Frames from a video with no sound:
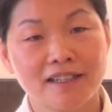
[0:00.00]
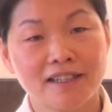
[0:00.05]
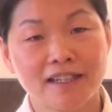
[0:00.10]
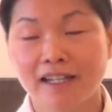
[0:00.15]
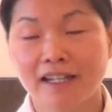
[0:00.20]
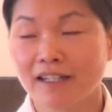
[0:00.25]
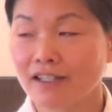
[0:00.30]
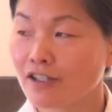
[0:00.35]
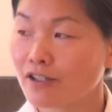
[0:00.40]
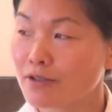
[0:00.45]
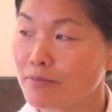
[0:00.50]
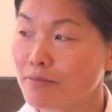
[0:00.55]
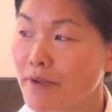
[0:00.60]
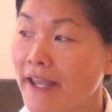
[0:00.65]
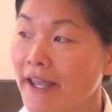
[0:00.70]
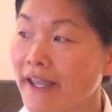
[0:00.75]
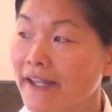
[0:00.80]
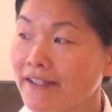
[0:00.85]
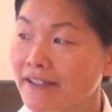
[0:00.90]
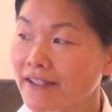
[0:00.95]
And a
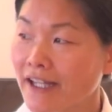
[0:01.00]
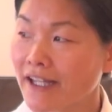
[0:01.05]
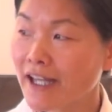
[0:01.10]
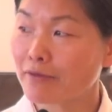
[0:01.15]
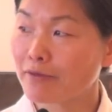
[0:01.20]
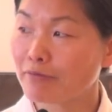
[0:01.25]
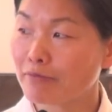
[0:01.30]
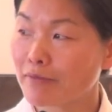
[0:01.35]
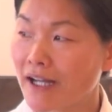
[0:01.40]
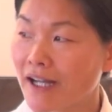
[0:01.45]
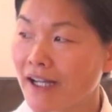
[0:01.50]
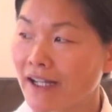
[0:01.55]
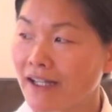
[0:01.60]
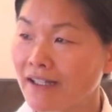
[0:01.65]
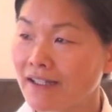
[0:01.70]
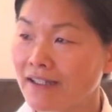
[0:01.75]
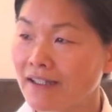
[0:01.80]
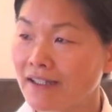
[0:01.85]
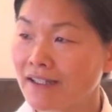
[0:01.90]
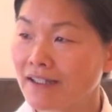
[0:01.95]
man came
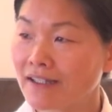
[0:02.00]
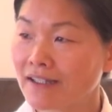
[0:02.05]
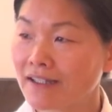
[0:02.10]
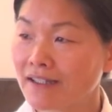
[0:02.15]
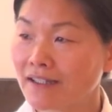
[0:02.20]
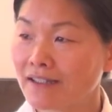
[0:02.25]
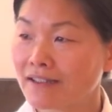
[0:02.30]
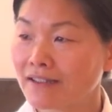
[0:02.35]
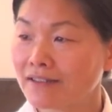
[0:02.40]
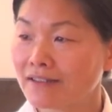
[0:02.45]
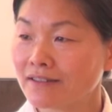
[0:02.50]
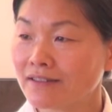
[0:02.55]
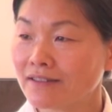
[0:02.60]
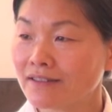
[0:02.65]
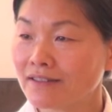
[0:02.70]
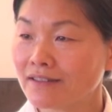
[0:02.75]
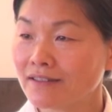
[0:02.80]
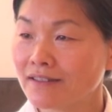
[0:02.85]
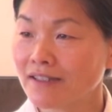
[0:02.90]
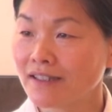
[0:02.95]
by.
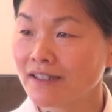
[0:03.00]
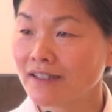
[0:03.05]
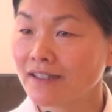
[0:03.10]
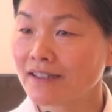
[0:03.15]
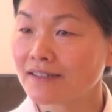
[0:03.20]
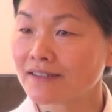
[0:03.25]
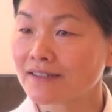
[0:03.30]
He